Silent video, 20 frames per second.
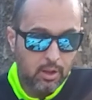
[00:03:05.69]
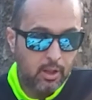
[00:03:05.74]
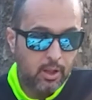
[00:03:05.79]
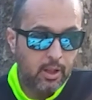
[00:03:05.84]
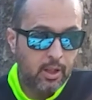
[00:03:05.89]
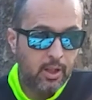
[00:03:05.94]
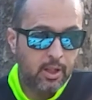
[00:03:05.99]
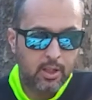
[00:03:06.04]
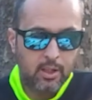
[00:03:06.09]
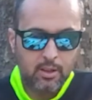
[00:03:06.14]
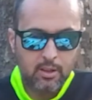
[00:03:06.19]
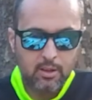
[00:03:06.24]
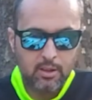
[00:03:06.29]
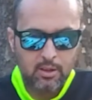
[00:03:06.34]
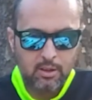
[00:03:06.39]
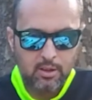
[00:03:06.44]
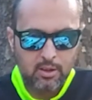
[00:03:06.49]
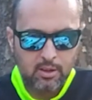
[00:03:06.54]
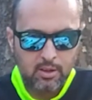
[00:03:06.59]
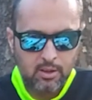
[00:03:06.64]
and
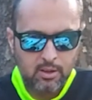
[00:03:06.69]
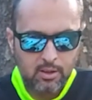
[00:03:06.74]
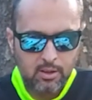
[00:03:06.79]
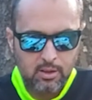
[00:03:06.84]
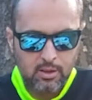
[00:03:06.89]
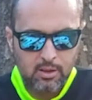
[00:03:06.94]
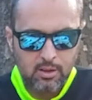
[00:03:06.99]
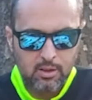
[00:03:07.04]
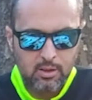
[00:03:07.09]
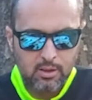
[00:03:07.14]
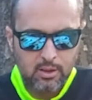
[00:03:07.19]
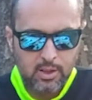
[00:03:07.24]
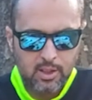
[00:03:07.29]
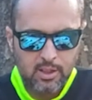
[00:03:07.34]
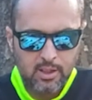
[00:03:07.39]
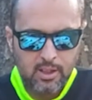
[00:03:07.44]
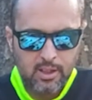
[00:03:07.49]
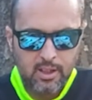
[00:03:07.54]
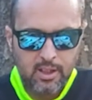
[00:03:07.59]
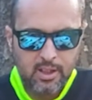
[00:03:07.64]

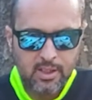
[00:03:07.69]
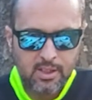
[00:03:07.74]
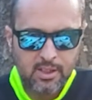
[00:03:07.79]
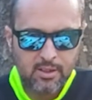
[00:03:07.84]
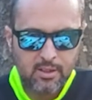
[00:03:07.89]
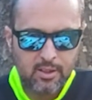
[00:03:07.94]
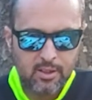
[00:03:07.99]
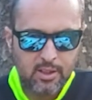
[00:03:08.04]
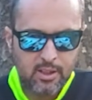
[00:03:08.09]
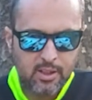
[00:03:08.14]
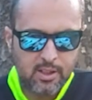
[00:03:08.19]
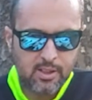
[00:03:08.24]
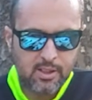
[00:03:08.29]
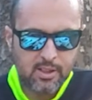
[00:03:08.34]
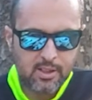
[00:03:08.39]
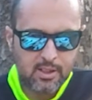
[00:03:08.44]
another extra is